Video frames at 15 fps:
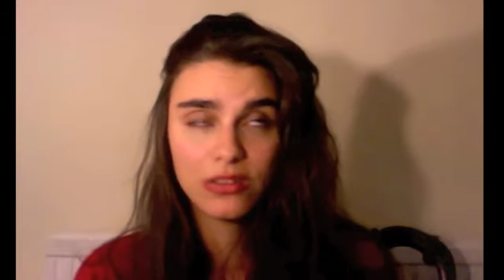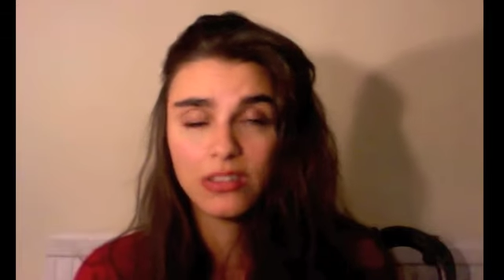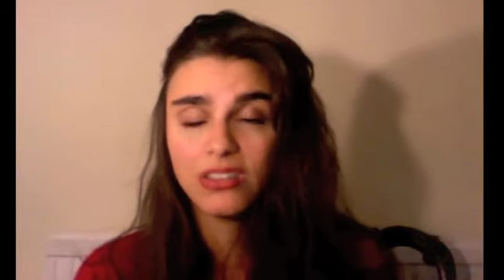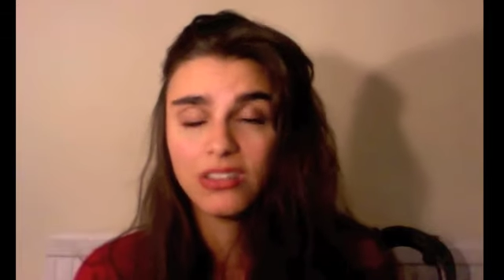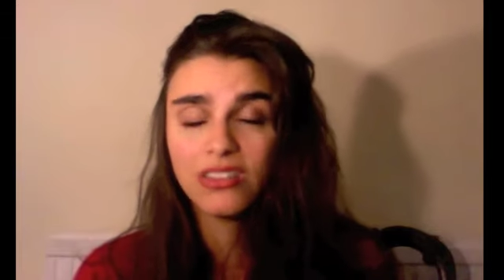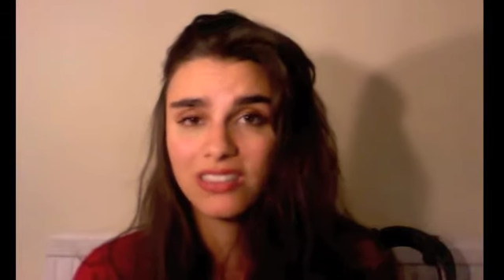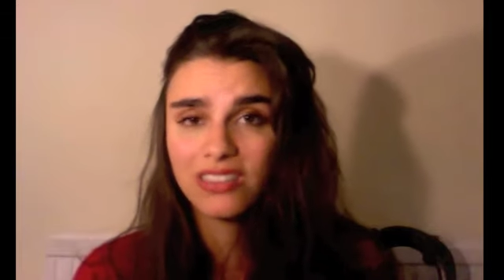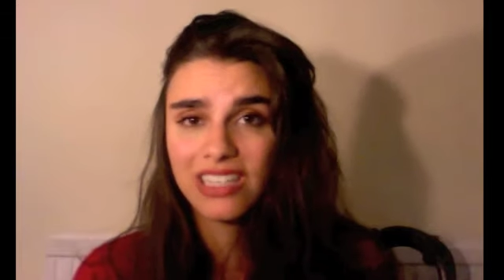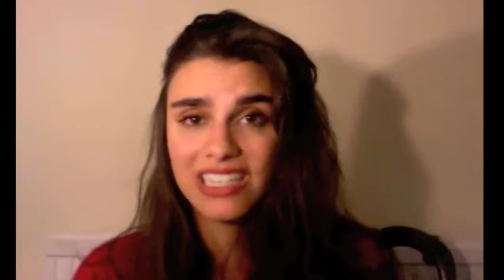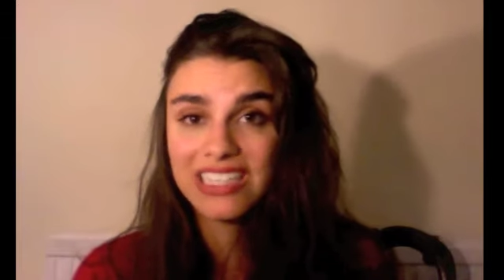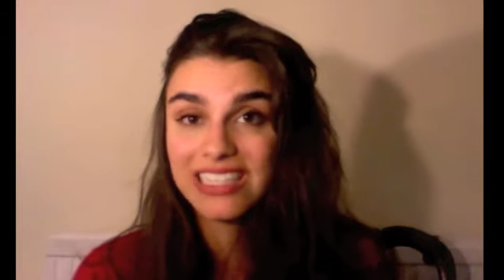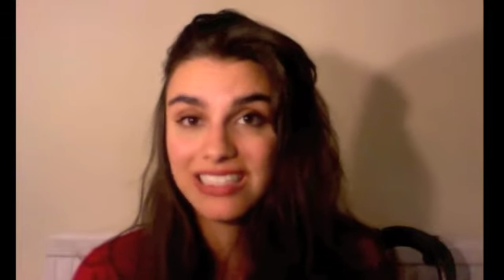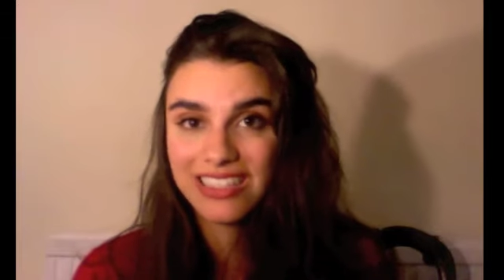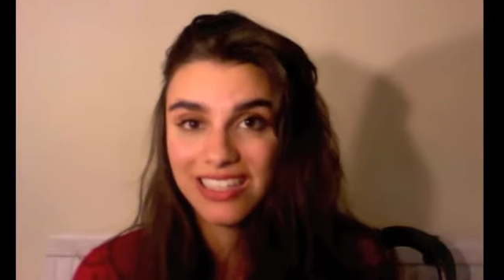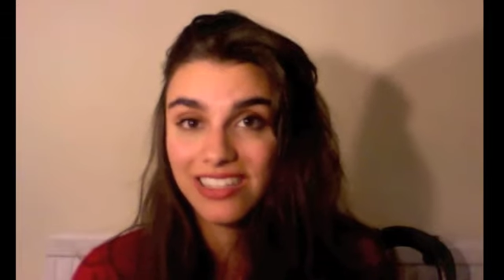oh, there
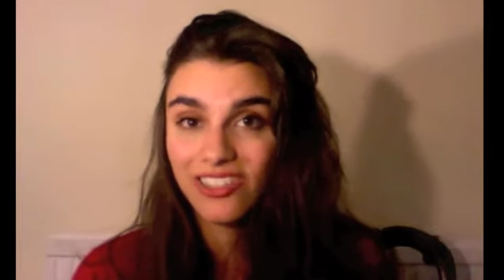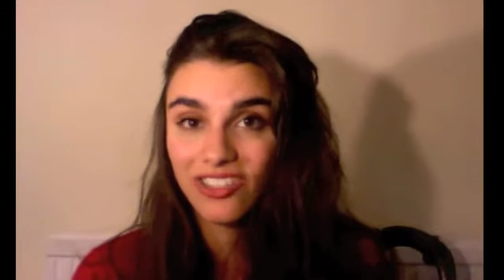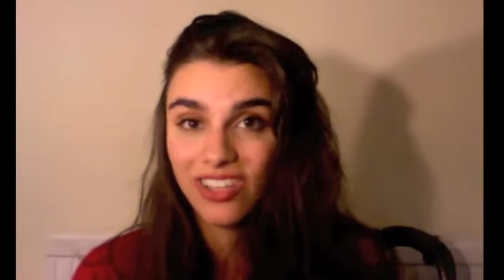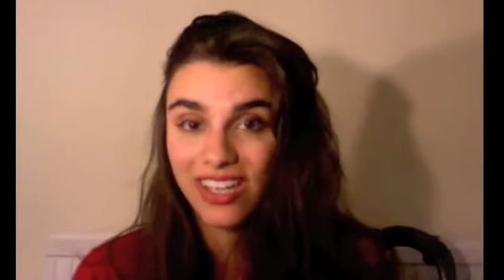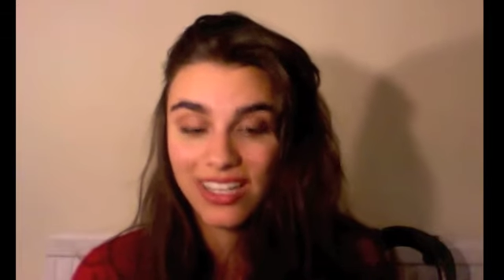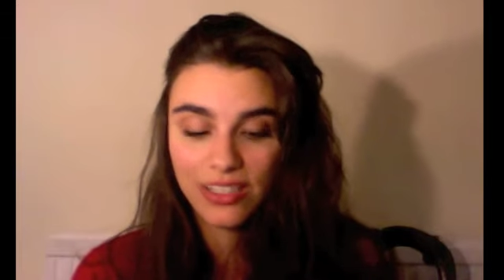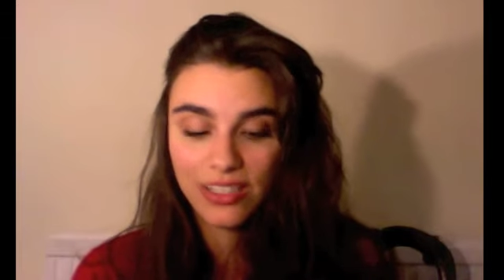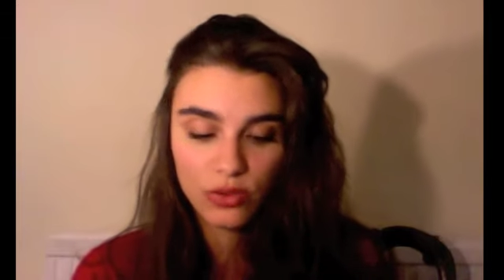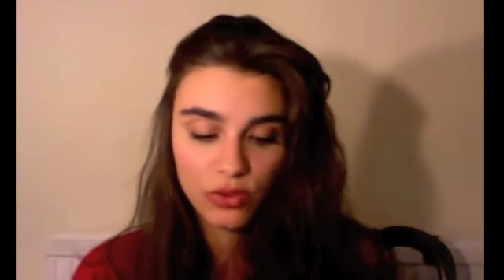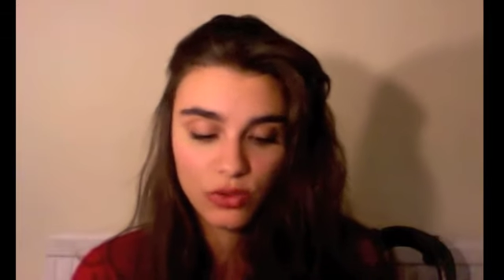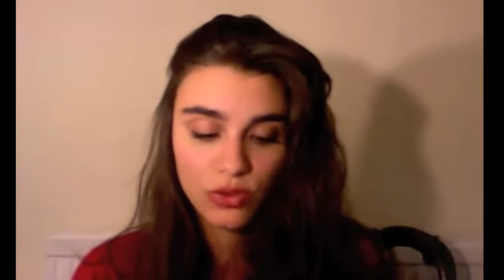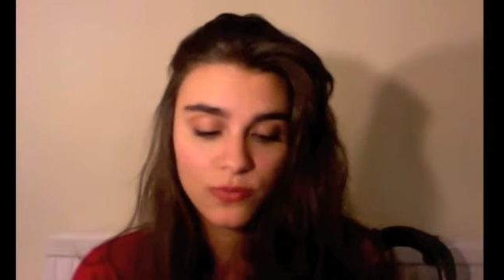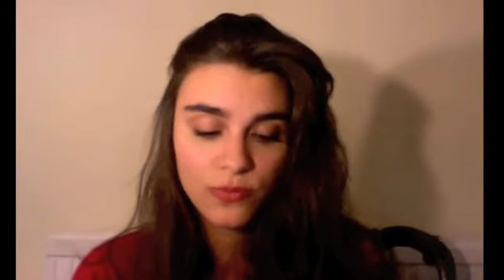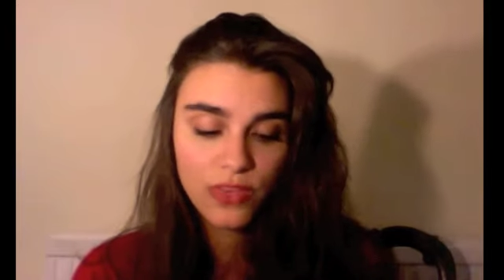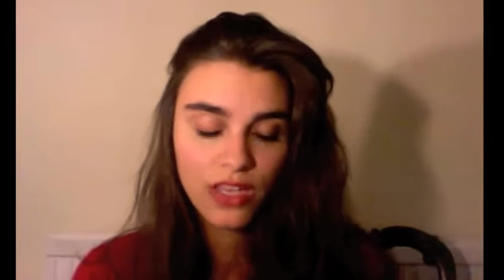is sunshine, you know.